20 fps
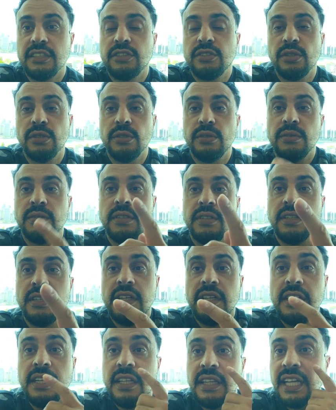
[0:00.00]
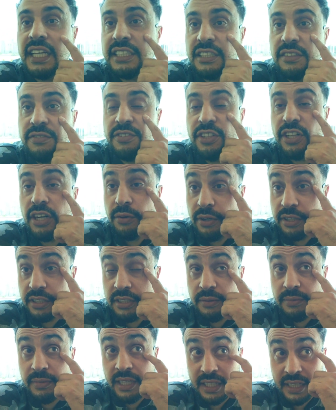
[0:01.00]
So that's the video I wanted
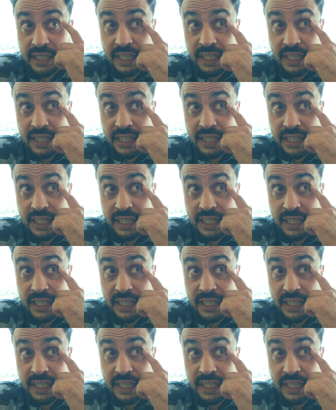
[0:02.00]
to make.